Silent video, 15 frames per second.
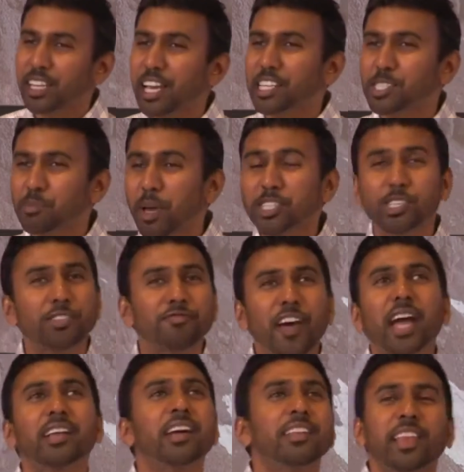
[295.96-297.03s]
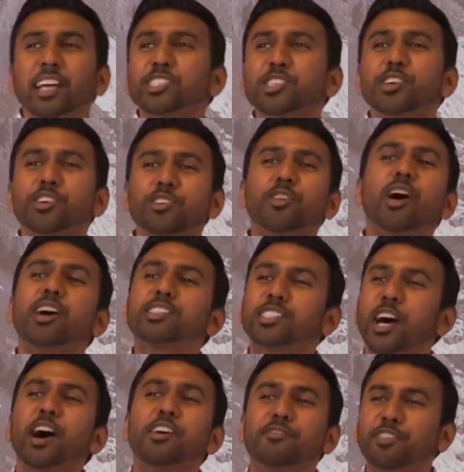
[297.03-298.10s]
today's message. In fact, that's the
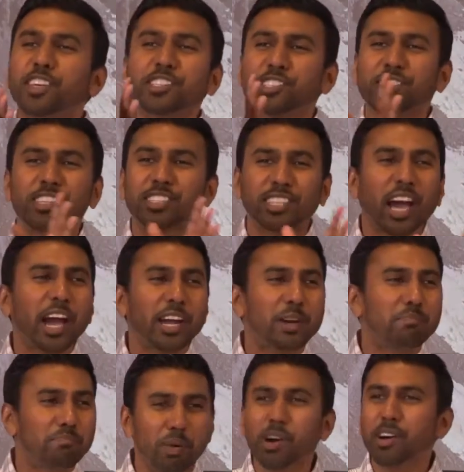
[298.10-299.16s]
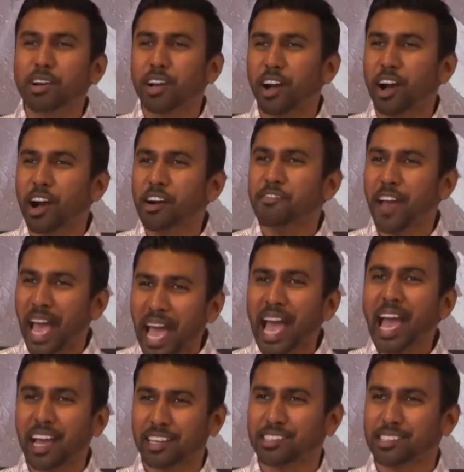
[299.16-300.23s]
crux of this entire book of
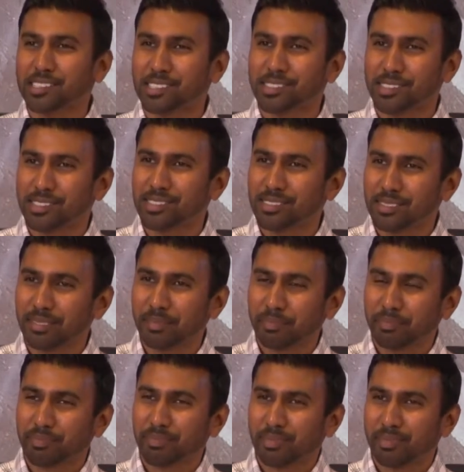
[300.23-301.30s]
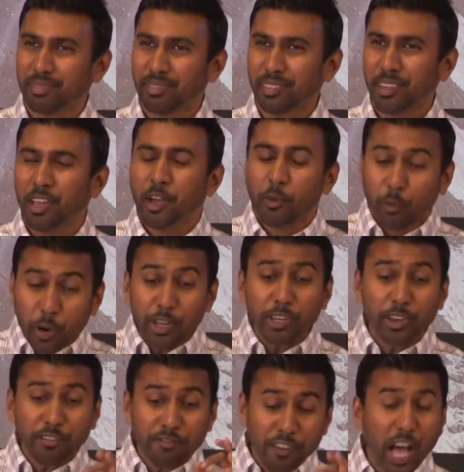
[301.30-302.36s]
Acts.
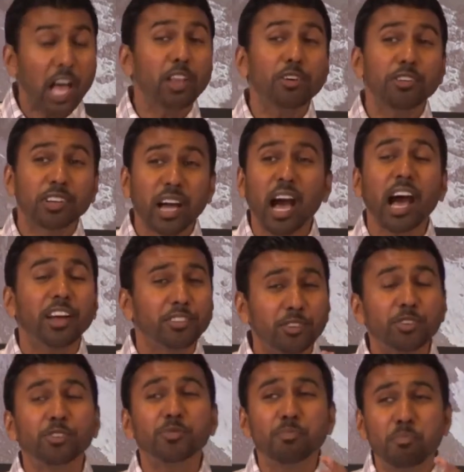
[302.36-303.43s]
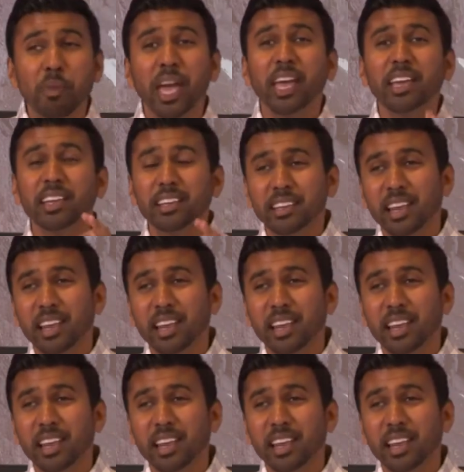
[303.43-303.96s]
When you follow God, you may